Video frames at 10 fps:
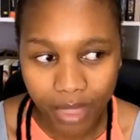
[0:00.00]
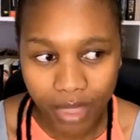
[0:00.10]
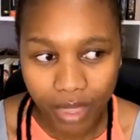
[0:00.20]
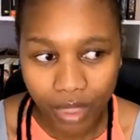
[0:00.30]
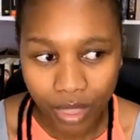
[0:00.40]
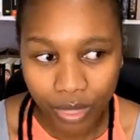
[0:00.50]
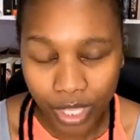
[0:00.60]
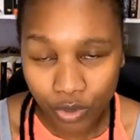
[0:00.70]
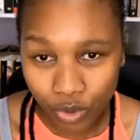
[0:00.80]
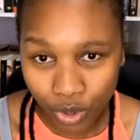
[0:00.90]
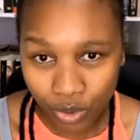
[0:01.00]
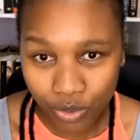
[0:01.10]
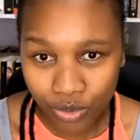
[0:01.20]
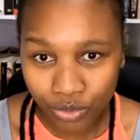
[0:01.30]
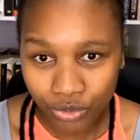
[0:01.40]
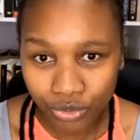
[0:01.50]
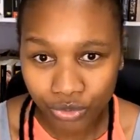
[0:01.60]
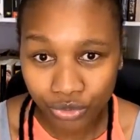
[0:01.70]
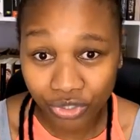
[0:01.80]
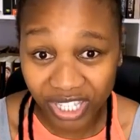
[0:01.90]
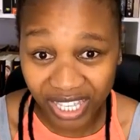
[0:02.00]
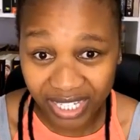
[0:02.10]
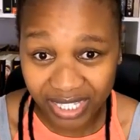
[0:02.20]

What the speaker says: they go to get